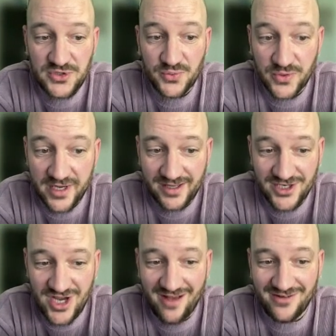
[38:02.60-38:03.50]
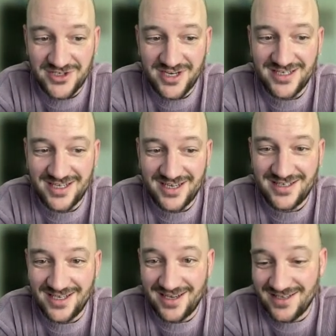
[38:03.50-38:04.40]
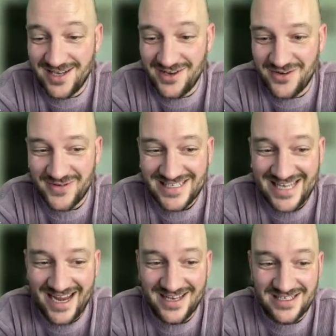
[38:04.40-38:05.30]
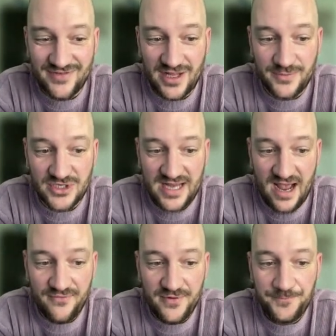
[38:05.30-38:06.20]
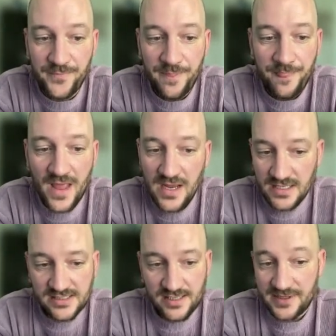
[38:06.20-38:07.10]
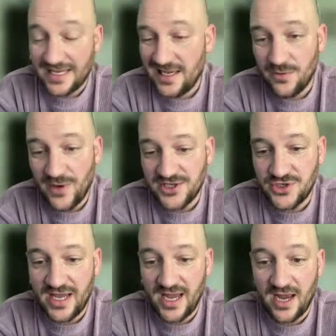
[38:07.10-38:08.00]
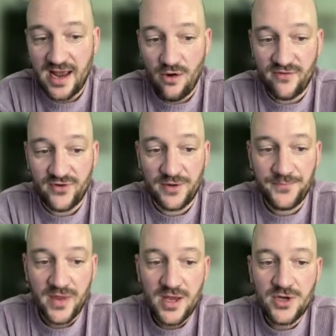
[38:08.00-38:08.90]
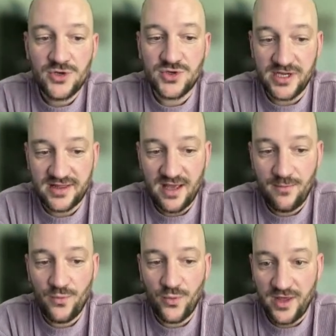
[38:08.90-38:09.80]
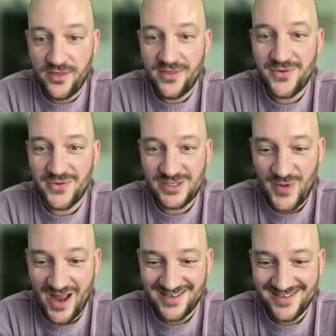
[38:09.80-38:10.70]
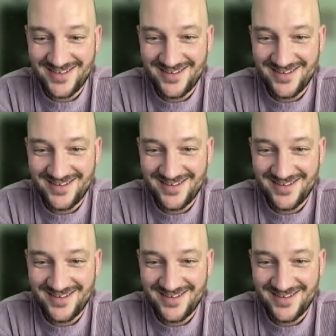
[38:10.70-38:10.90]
really challenging to continue to retain and develop your staff. Some of the key ways you can, however, treat them with respect.